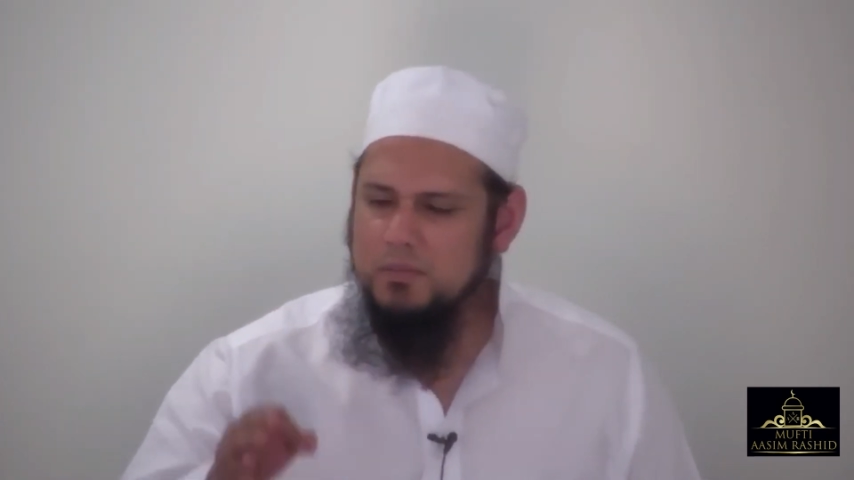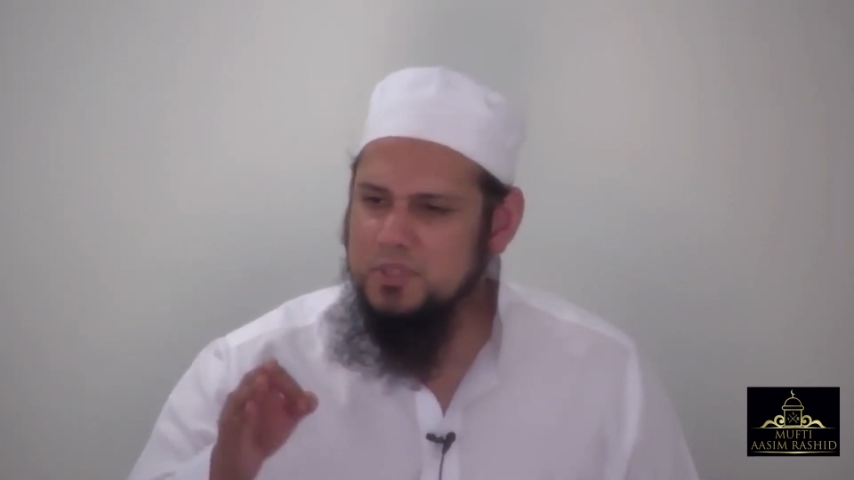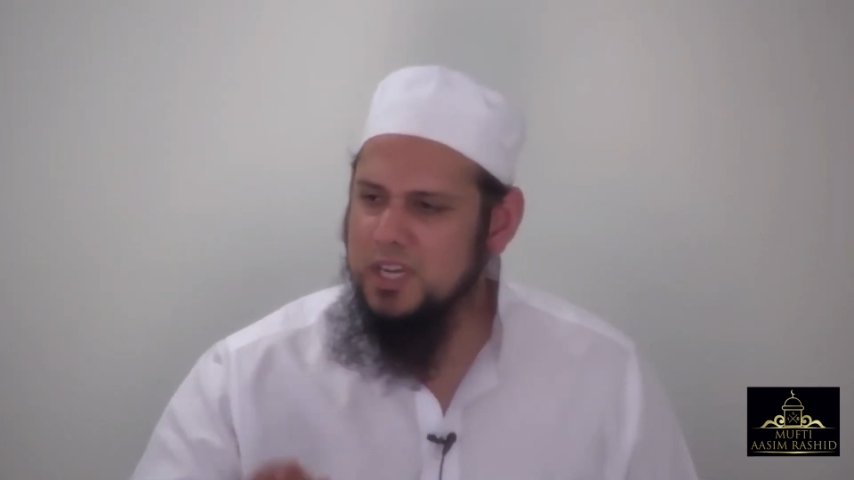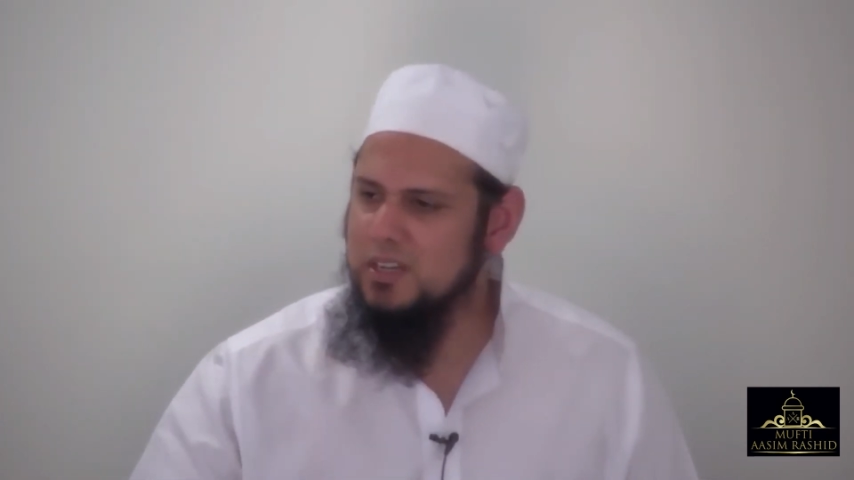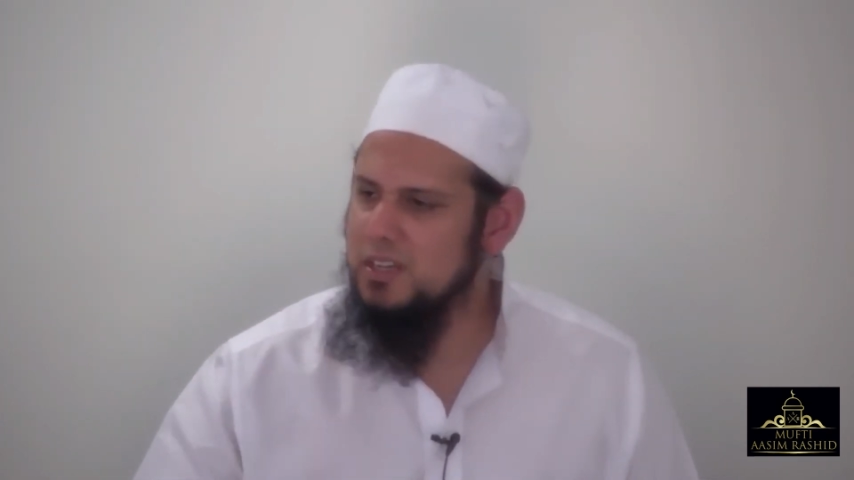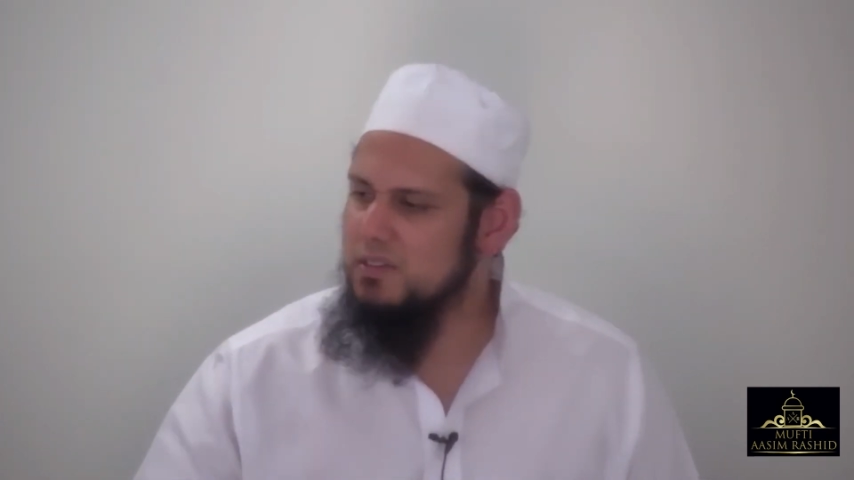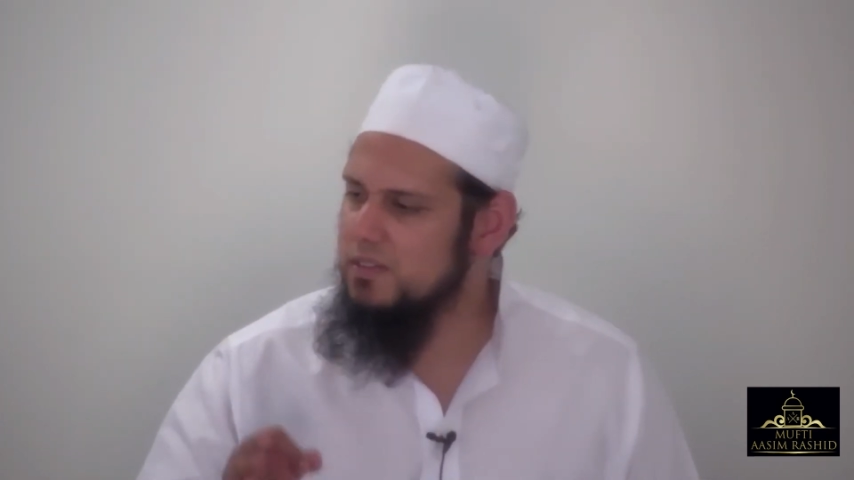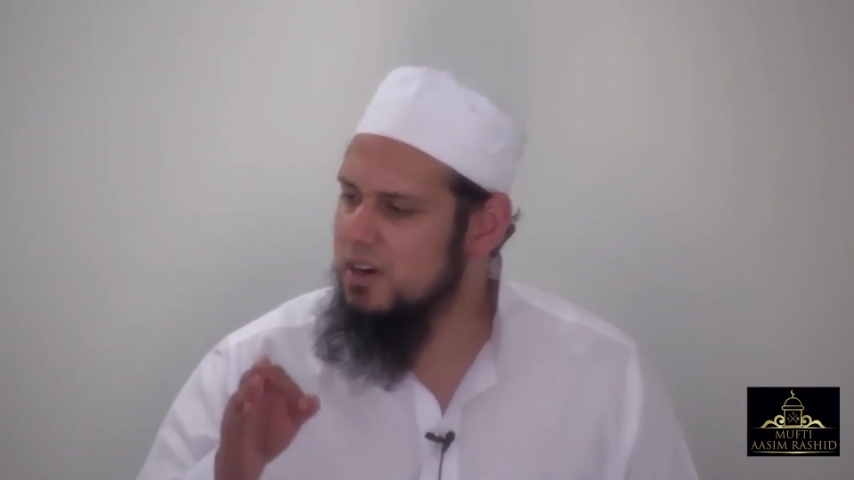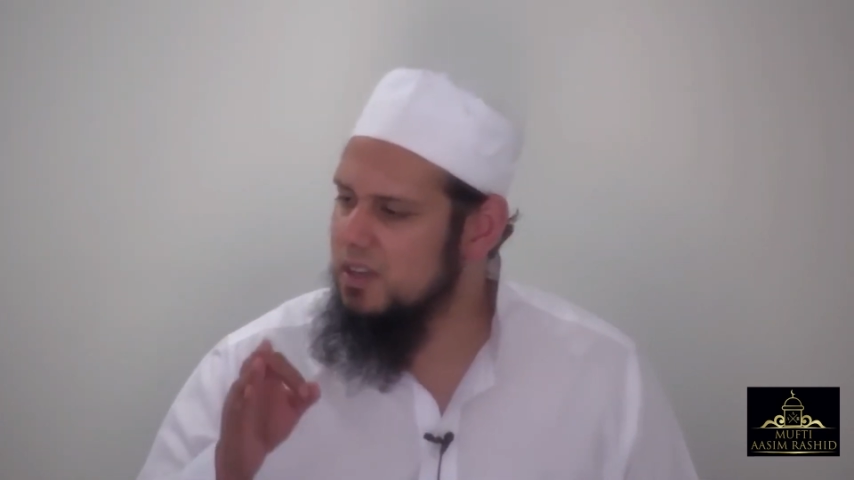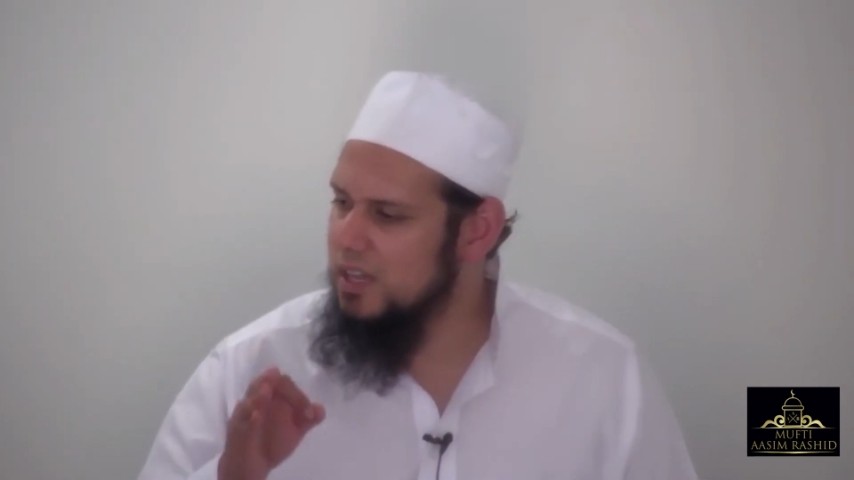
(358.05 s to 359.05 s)
objective
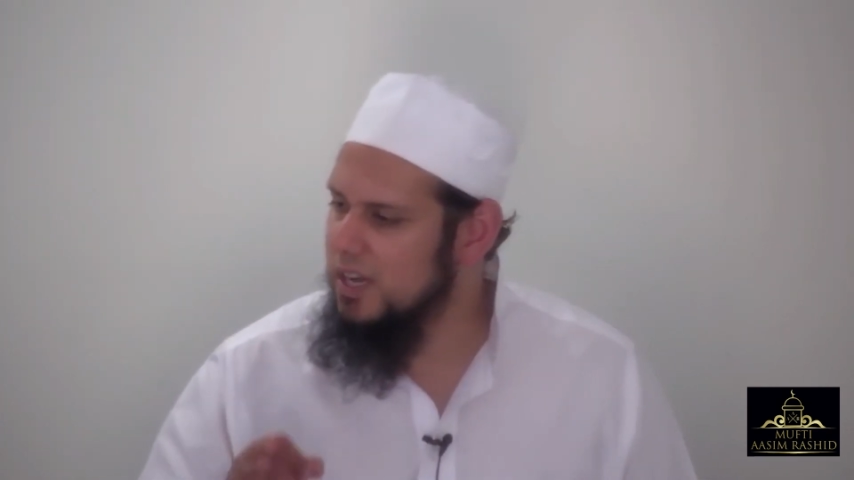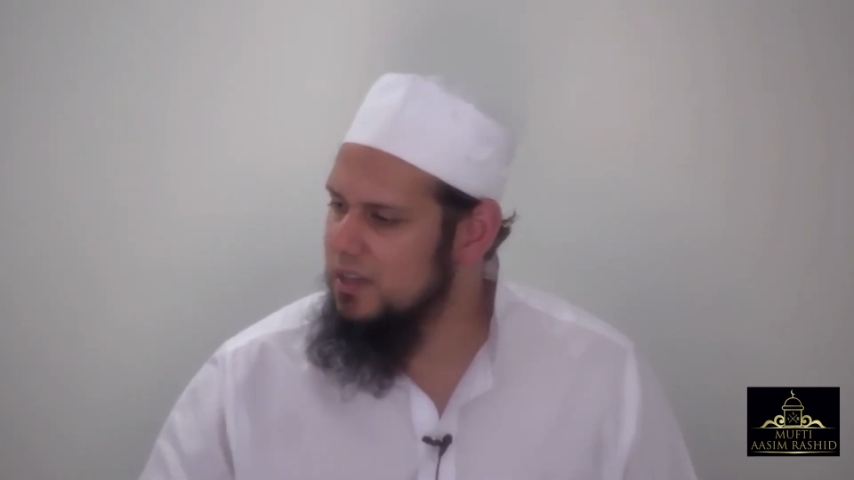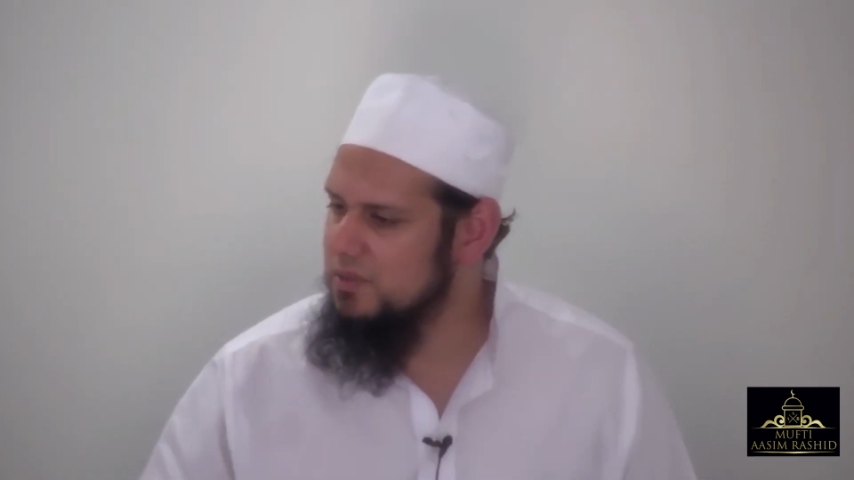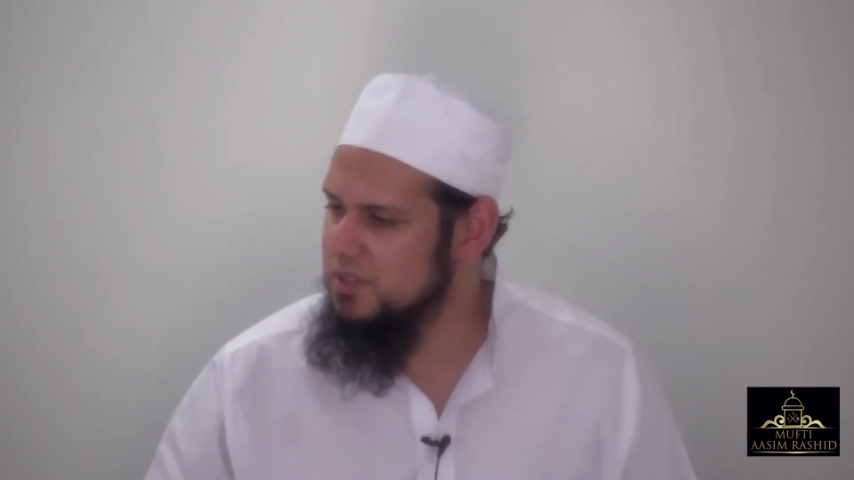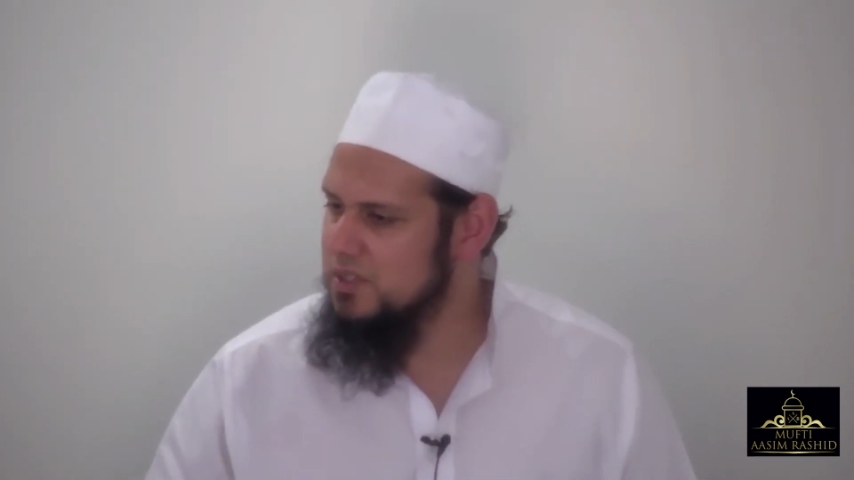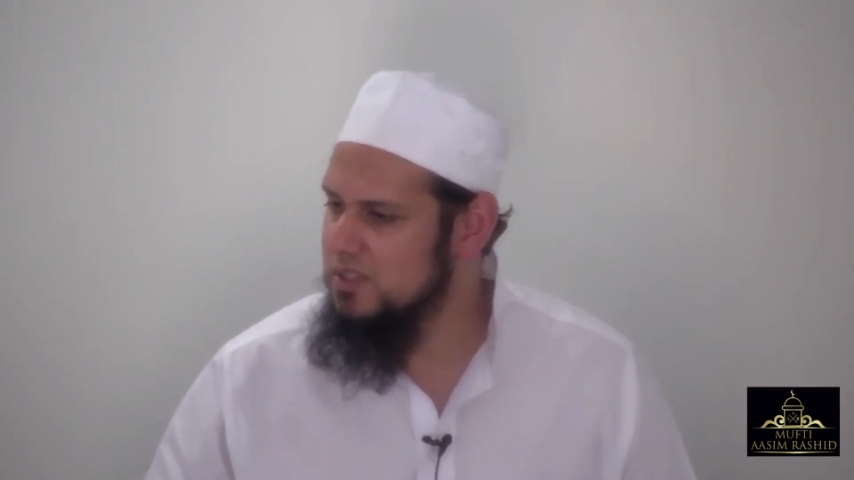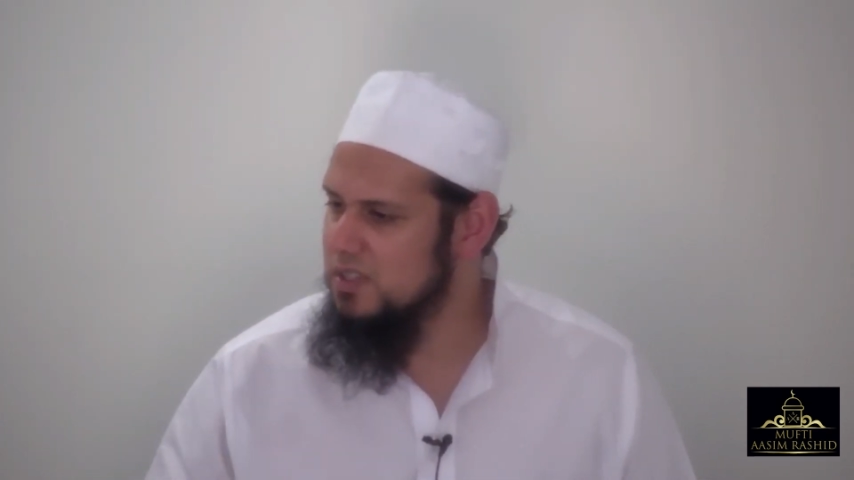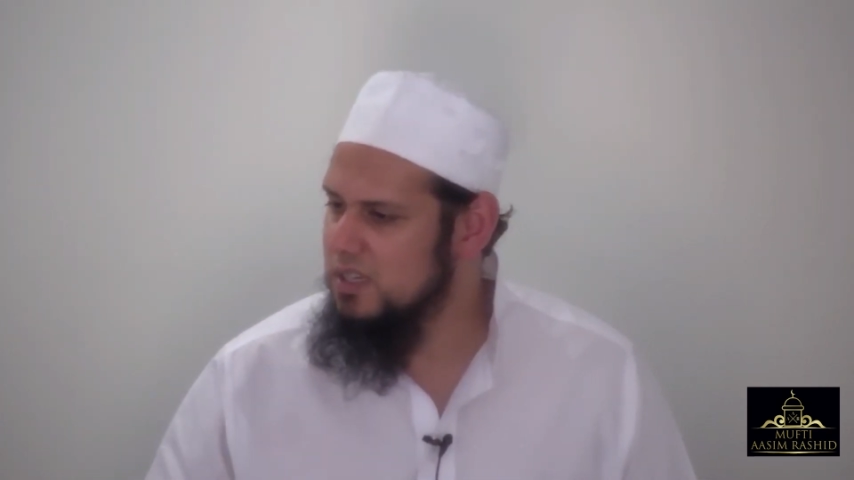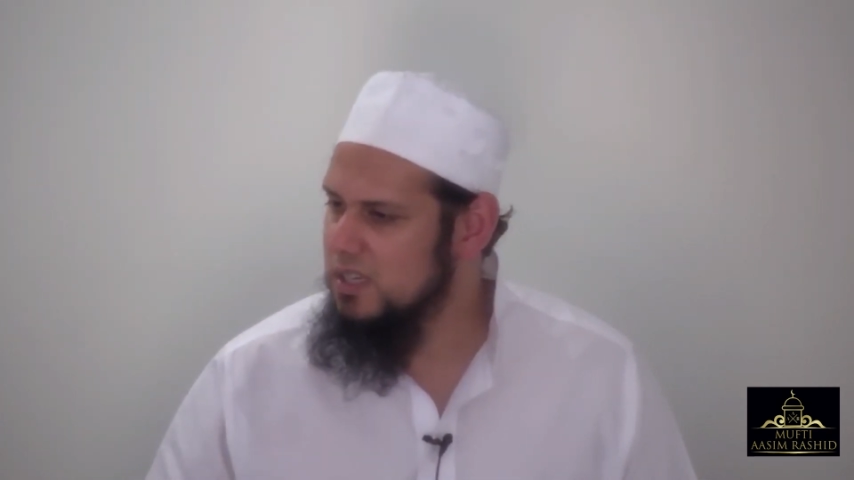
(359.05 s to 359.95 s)
of our lives